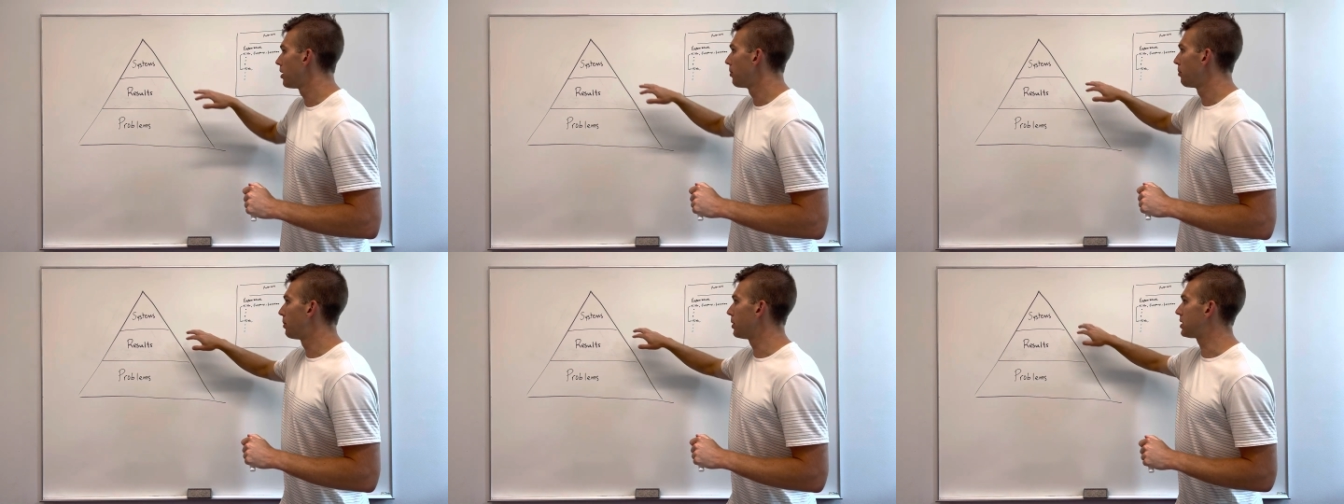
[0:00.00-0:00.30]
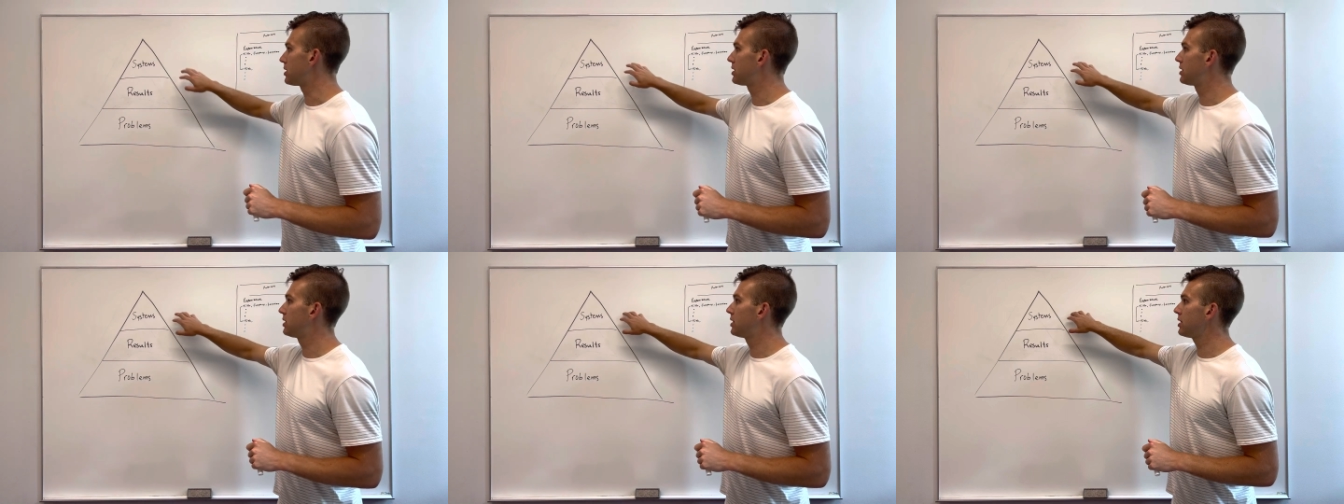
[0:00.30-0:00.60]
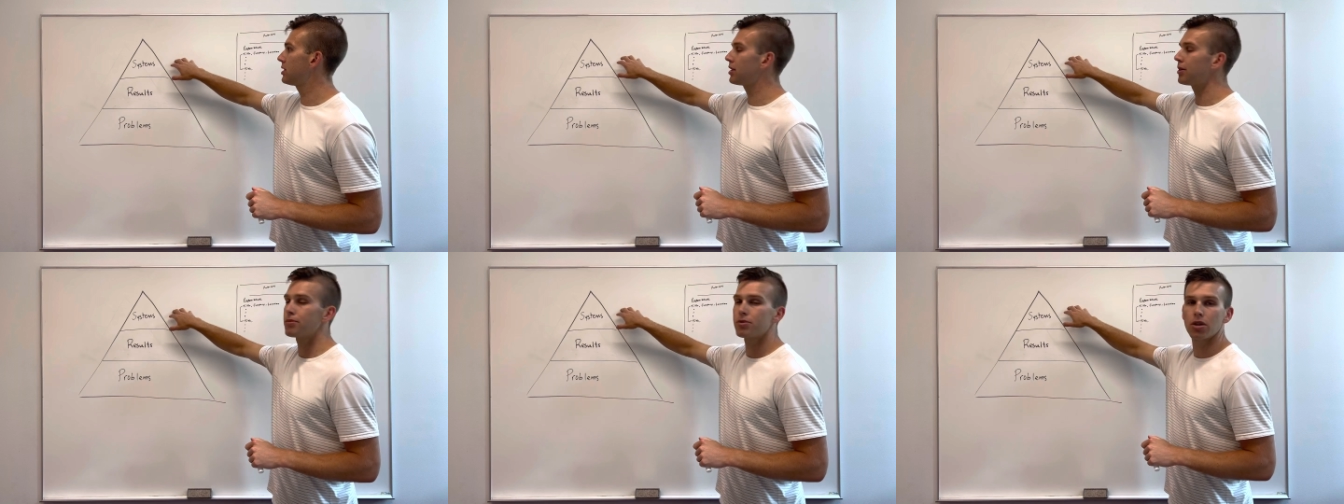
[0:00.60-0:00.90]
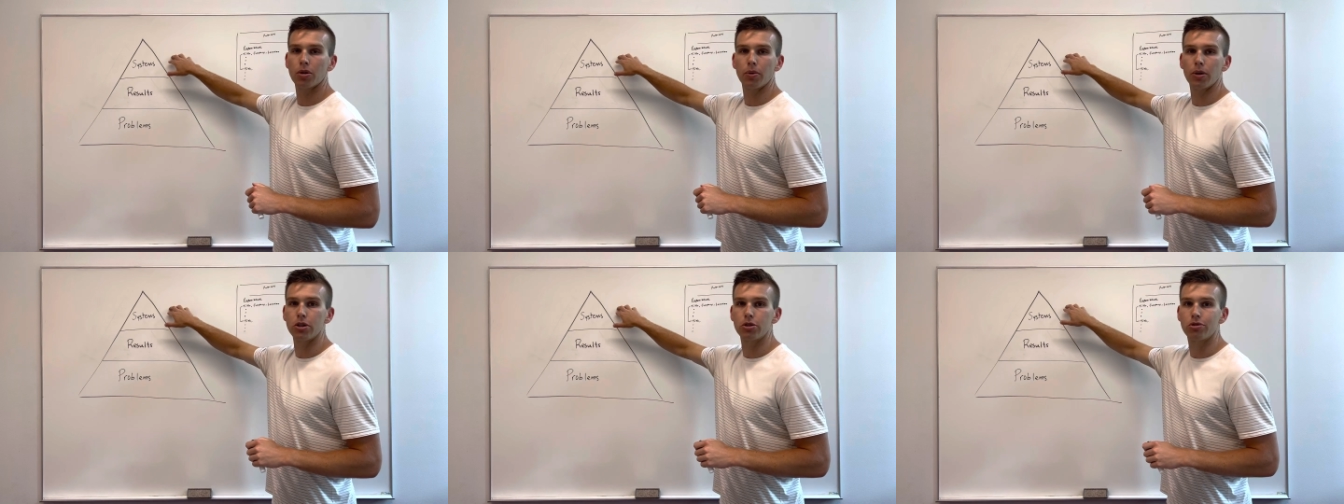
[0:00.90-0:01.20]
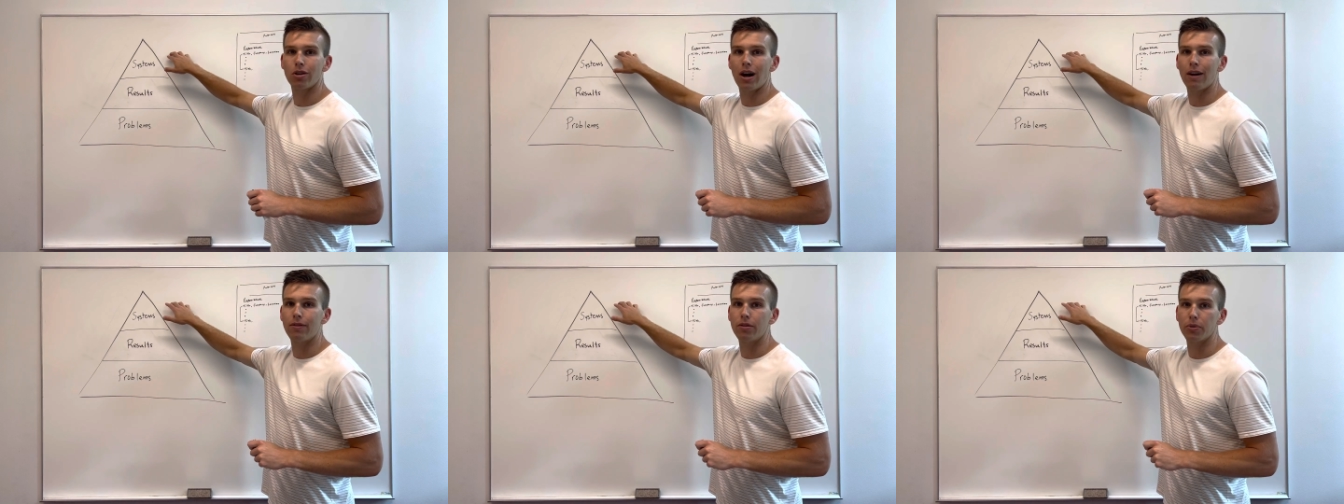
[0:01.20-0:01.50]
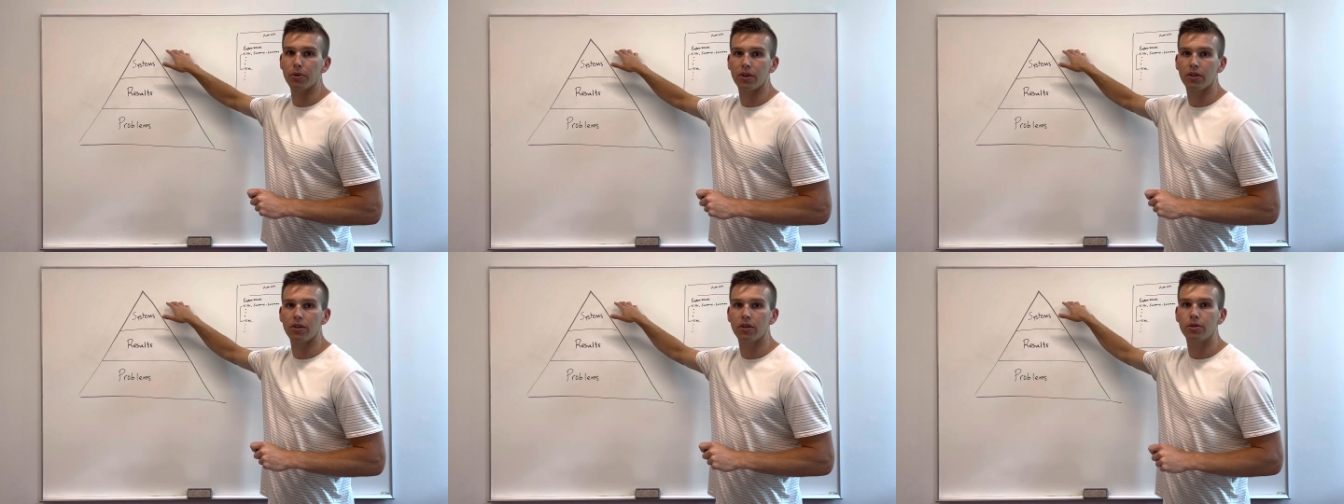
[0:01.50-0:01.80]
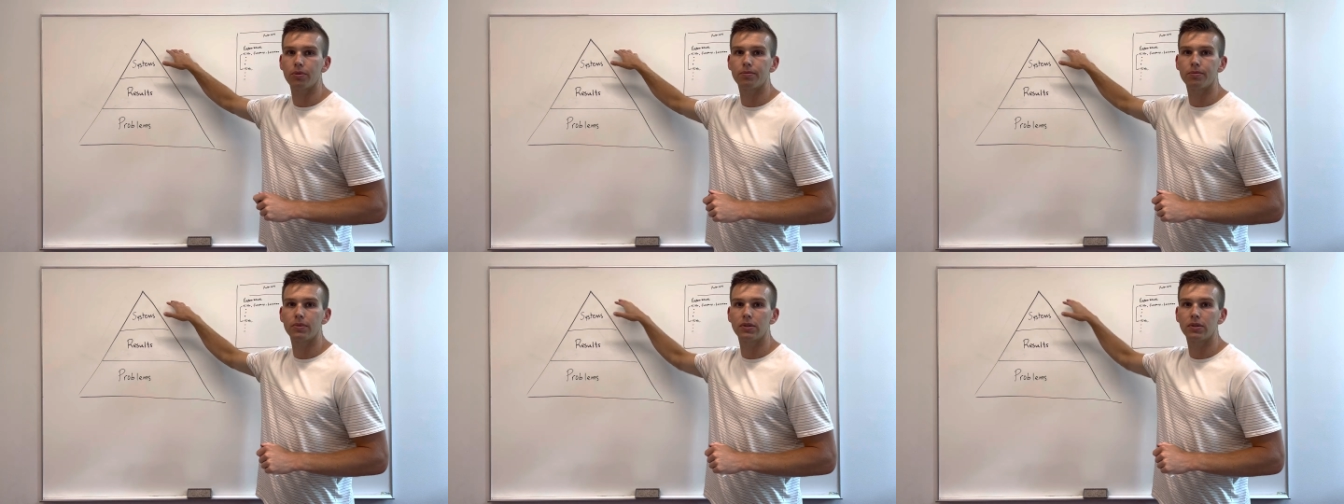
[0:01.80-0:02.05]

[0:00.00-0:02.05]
But systems are what travel with you.